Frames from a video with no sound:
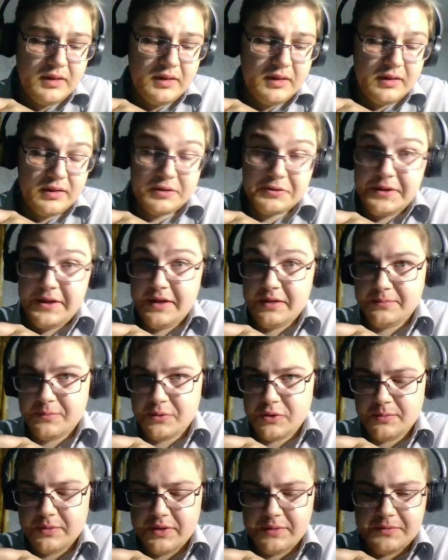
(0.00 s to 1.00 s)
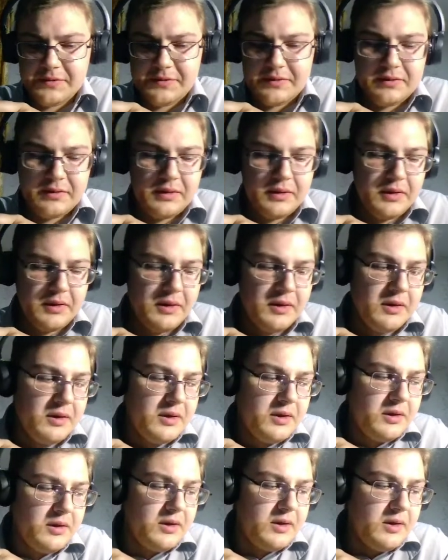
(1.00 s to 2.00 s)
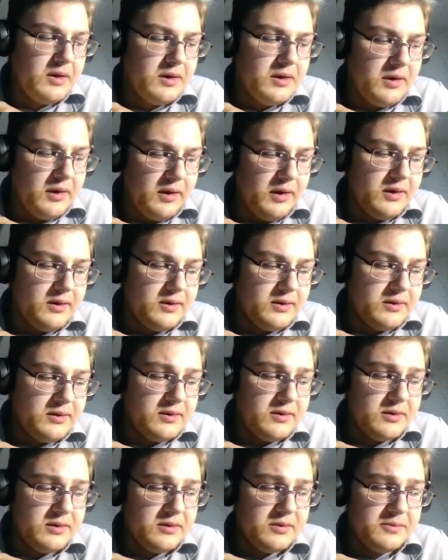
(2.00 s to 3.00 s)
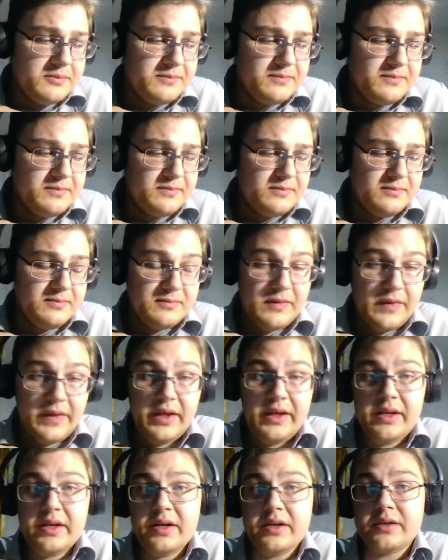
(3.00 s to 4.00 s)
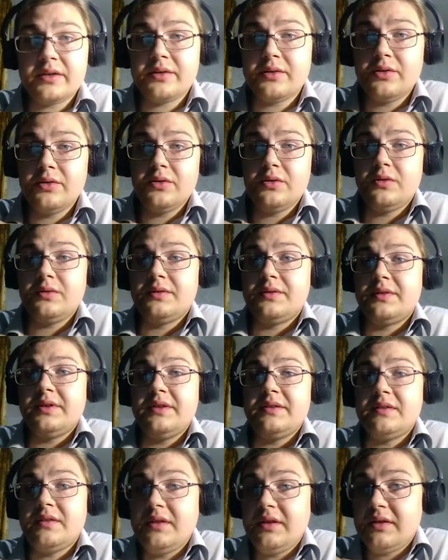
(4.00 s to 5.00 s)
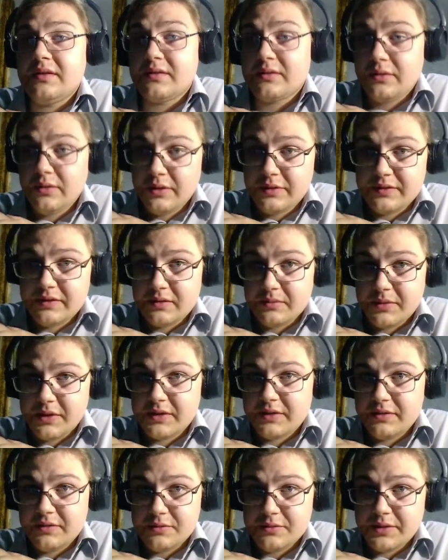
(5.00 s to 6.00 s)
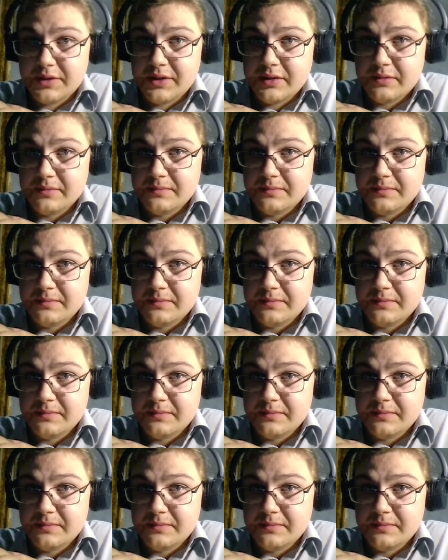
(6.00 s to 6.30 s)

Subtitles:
great problems, and they are called disease-causing bacteria.